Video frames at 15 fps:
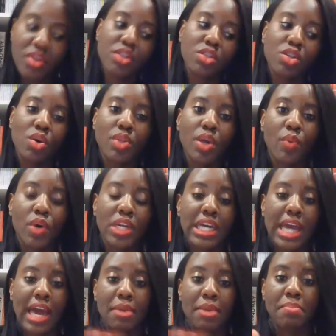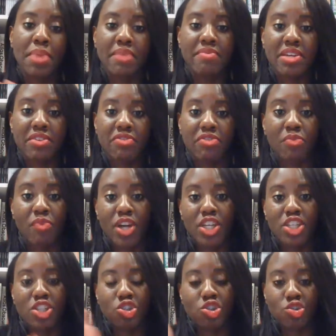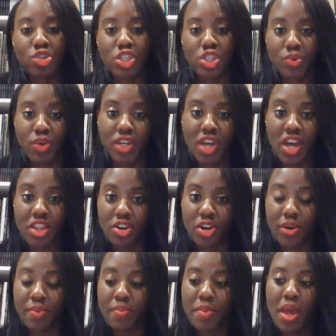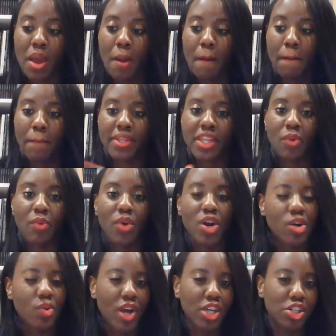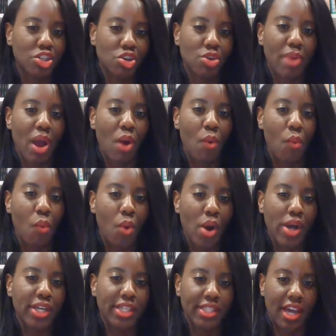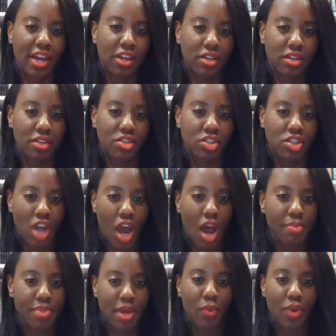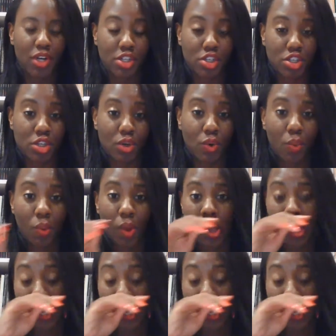So they want to kind of pivot from one industry to another, but they weren't quite sure about what exact job they wanted to do.